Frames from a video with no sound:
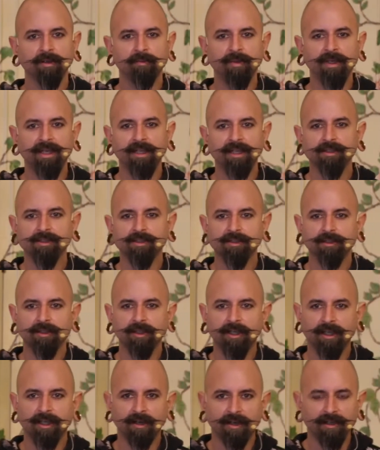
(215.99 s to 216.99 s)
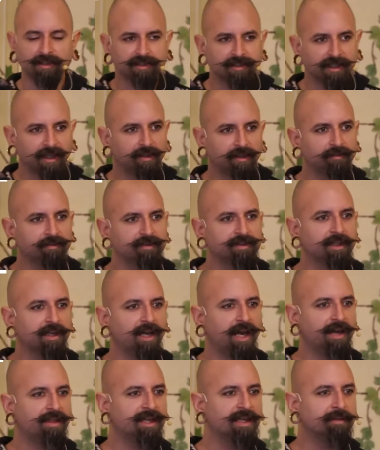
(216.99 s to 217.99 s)
begin to look at ourselves.
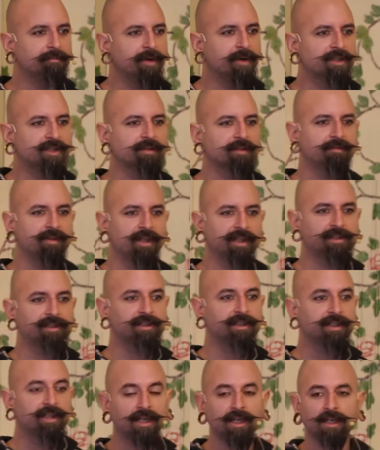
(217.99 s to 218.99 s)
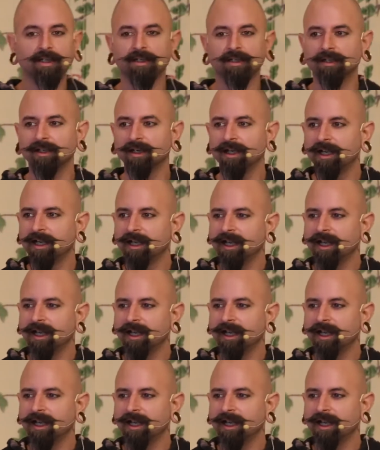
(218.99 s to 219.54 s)
I think much of this year